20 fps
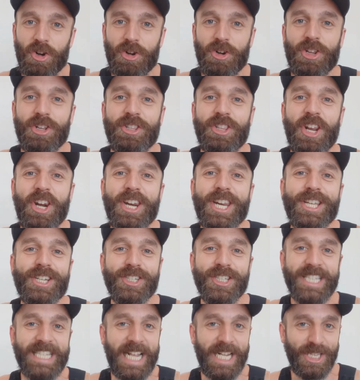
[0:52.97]

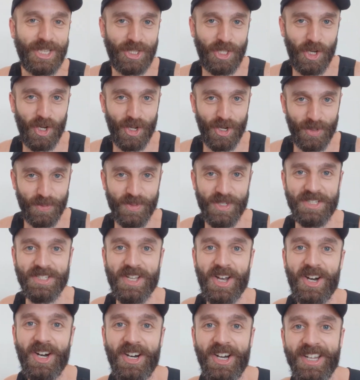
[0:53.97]
Rodrigo Santoro was
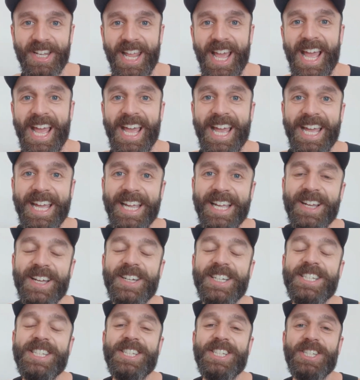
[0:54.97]
on a
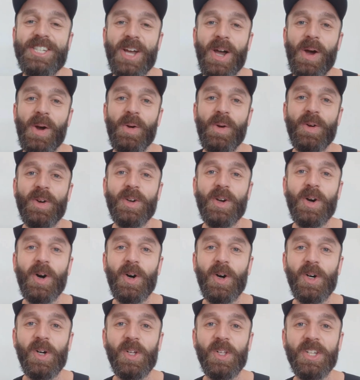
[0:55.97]
show
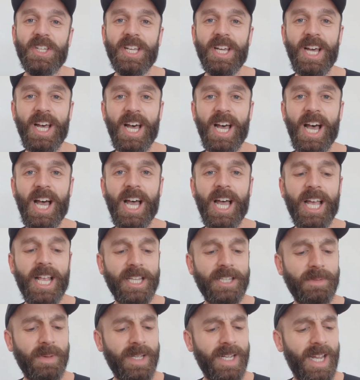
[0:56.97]
called
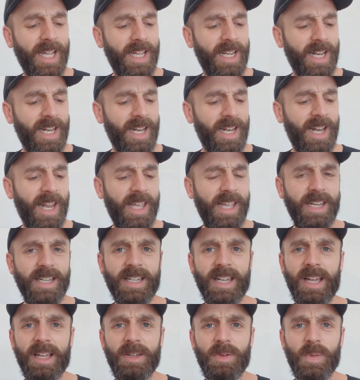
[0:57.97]
something like Late
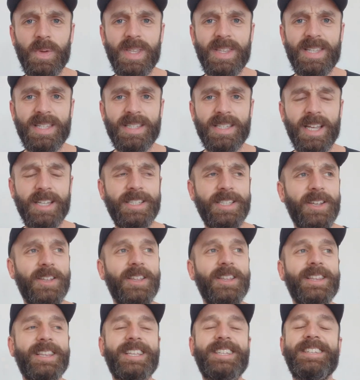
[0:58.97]
Night with...
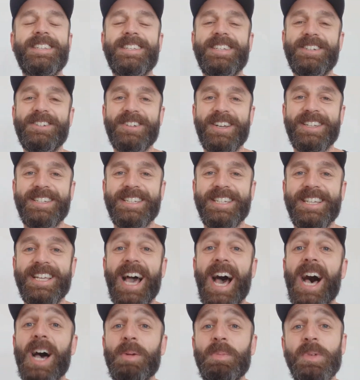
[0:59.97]
So this is interesting.
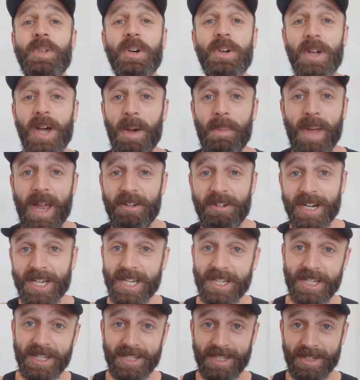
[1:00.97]
I'm not
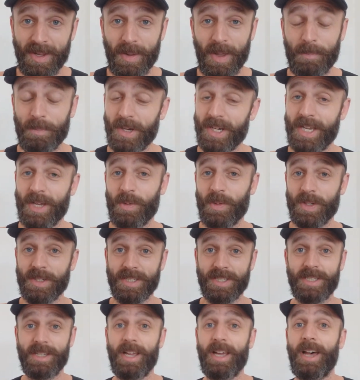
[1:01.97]
American, but he
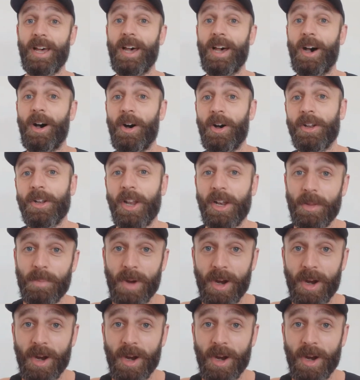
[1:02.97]
was on an